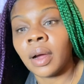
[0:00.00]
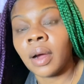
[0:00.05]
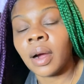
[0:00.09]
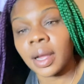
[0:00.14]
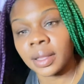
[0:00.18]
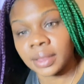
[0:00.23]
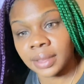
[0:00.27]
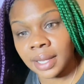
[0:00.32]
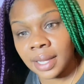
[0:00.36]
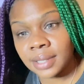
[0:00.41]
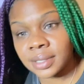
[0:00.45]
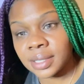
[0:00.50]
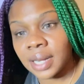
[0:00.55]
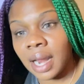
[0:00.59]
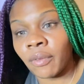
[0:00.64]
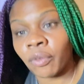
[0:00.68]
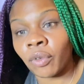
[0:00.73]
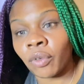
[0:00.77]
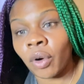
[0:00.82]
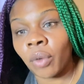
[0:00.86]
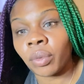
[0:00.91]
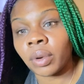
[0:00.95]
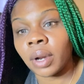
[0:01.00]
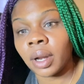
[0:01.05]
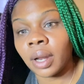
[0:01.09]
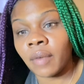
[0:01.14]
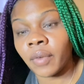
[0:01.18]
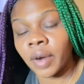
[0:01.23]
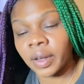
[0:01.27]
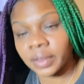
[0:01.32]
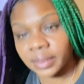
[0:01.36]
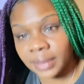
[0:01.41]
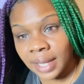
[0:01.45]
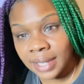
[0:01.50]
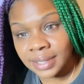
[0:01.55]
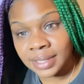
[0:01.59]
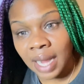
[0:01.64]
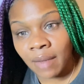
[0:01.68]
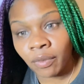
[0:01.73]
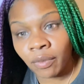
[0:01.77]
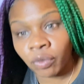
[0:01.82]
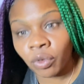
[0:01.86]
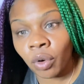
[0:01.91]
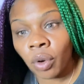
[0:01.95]
are things that I've grown to love or things that
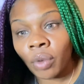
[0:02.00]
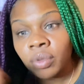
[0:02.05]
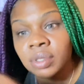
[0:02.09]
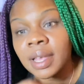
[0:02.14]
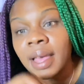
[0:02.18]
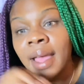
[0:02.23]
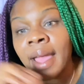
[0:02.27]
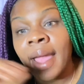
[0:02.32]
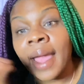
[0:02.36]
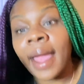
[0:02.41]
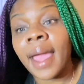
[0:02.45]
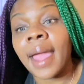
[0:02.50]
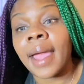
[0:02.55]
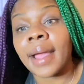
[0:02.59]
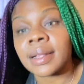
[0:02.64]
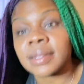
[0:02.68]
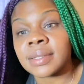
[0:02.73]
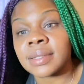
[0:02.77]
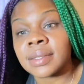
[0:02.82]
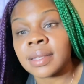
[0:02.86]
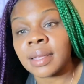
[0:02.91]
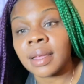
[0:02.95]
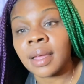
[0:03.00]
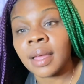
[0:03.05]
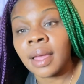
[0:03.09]
I've grown to enhance,